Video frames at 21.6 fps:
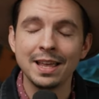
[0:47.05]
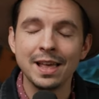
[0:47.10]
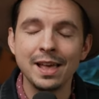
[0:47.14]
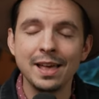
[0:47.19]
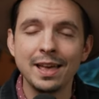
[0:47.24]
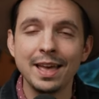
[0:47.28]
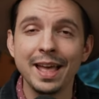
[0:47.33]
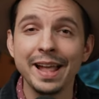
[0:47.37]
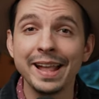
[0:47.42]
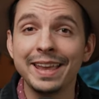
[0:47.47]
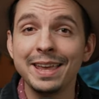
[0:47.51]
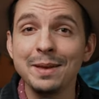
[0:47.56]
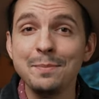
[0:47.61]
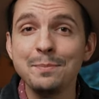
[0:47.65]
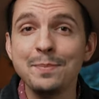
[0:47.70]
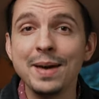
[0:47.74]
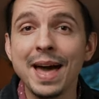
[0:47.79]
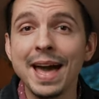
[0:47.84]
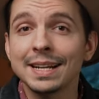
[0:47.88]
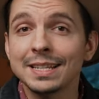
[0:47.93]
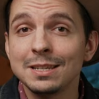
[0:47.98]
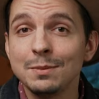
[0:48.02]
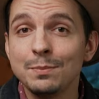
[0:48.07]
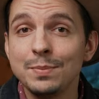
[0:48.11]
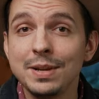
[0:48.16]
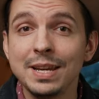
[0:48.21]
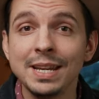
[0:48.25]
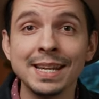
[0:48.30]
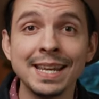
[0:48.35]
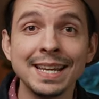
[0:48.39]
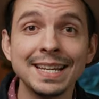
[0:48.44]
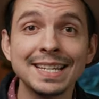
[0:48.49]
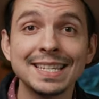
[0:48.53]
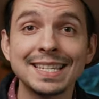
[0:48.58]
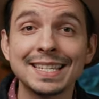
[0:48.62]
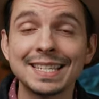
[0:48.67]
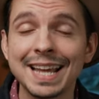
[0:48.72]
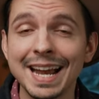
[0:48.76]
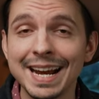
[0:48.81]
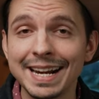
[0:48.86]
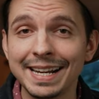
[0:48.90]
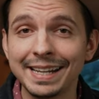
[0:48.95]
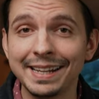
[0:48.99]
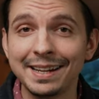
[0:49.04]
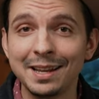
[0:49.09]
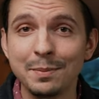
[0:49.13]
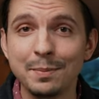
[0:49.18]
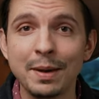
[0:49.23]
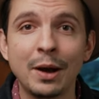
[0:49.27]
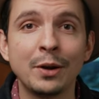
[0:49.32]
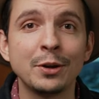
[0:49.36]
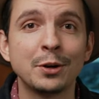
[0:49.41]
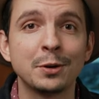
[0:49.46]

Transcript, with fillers: and get back to being excited about your